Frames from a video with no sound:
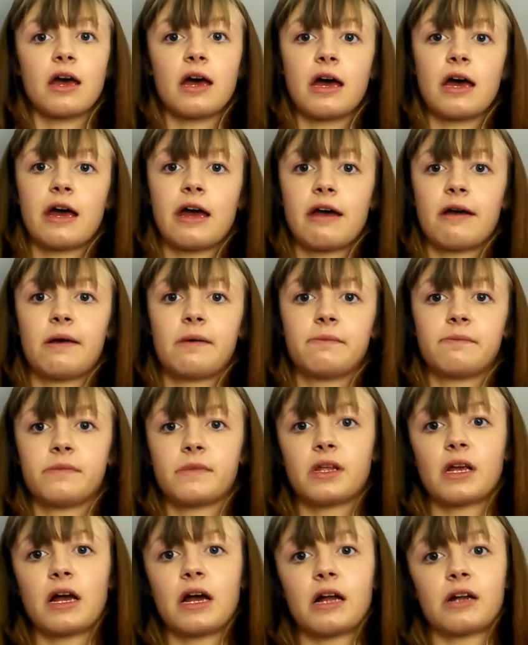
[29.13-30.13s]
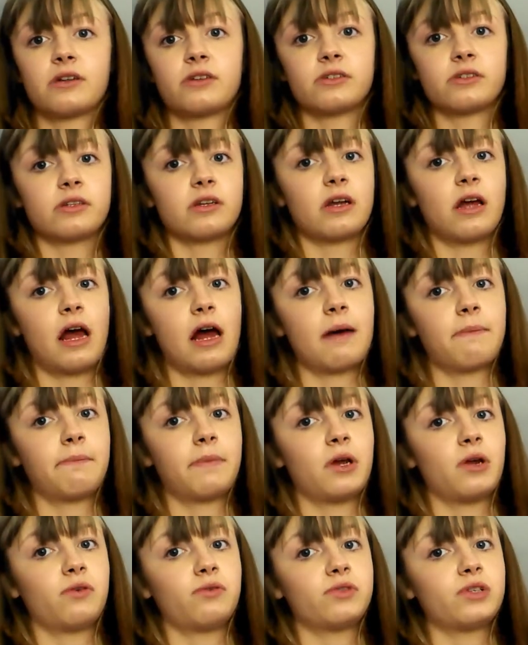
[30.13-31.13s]
And
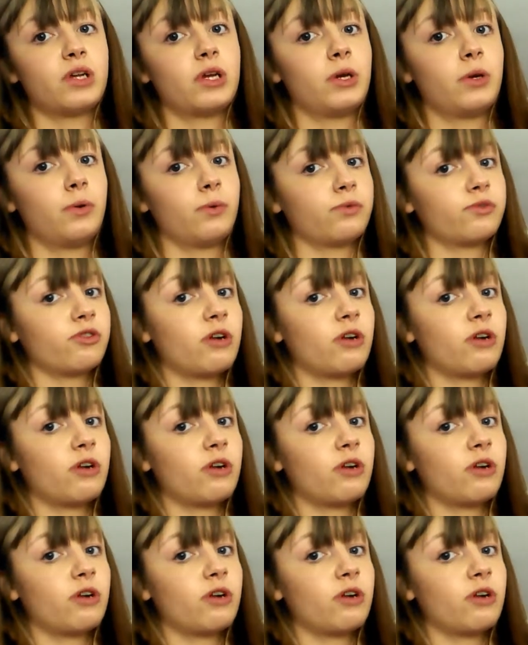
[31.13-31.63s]
I'm going to